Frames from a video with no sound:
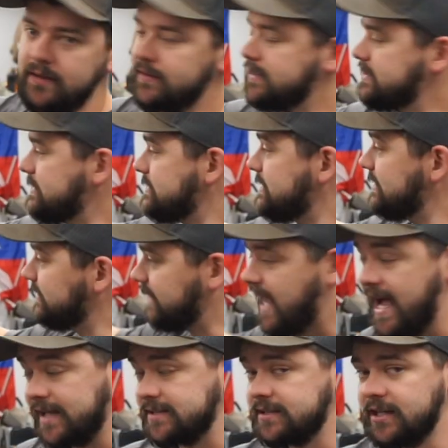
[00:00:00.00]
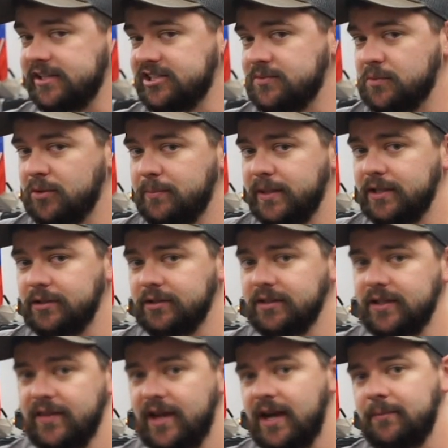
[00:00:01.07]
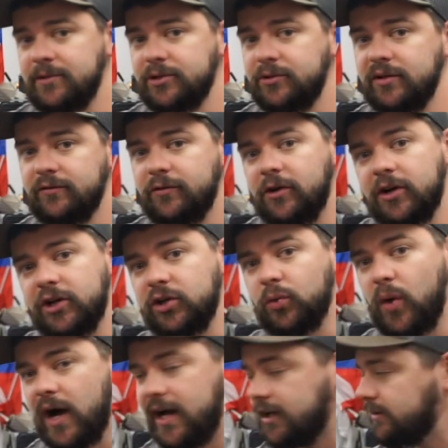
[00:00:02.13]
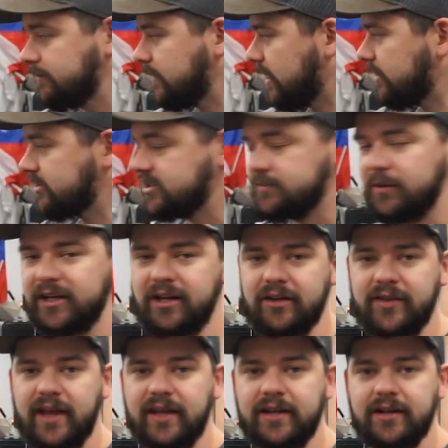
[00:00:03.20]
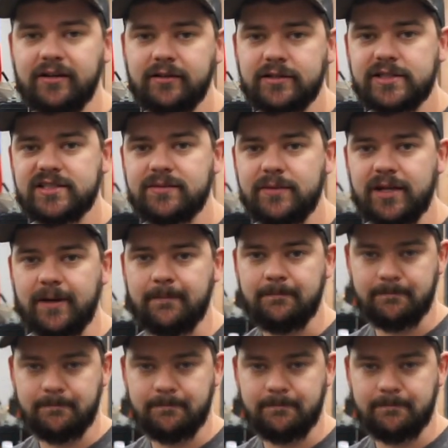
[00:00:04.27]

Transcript: This is the last customer build that I'm doing for a good while. I'll explain all that here in just a minute.